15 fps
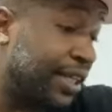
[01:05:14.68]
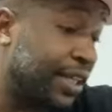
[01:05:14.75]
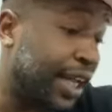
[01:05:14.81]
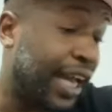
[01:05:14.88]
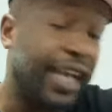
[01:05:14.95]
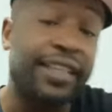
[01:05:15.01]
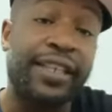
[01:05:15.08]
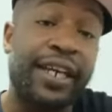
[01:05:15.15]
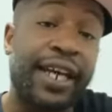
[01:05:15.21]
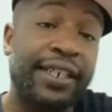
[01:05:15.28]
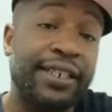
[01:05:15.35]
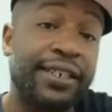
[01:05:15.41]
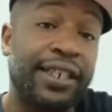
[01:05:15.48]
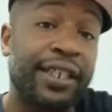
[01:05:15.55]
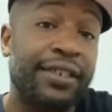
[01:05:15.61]
But
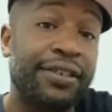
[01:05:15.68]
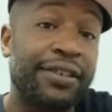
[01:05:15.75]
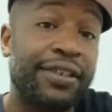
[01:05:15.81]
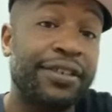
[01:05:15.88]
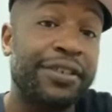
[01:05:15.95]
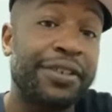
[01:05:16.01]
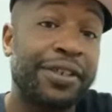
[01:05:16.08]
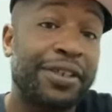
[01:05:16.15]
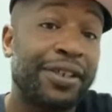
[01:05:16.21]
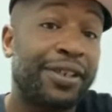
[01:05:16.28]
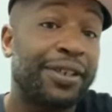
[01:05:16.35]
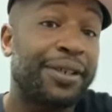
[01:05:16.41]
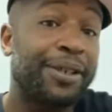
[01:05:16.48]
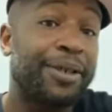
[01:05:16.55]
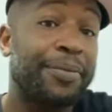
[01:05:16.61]
that all 40
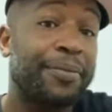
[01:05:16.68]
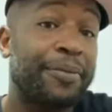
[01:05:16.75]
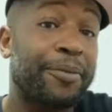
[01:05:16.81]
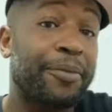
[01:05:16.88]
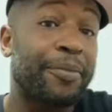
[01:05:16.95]
was Judo,